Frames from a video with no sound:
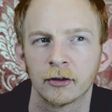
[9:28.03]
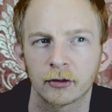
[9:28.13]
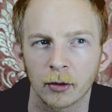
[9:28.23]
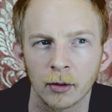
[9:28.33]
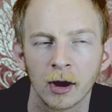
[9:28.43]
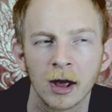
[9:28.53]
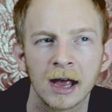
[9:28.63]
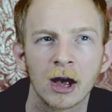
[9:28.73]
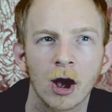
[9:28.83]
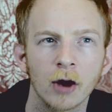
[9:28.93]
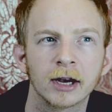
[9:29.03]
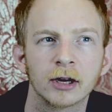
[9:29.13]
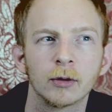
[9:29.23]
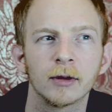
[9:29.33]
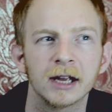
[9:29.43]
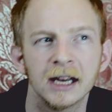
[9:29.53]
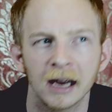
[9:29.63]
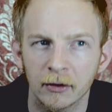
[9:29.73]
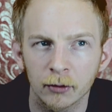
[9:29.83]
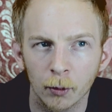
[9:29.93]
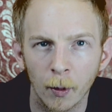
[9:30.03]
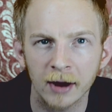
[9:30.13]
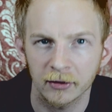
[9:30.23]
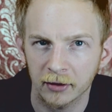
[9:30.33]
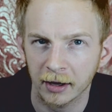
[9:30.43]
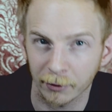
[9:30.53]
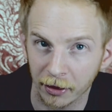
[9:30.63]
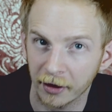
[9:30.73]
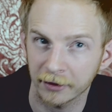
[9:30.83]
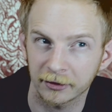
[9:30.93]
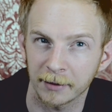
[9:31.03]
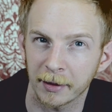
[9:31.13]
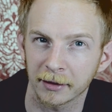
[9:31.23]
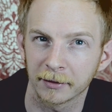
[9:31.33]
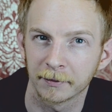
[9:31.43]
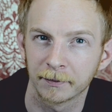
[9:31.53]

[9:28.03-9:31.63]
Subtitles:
So, okay, cool, is Wednesday or Thursday better?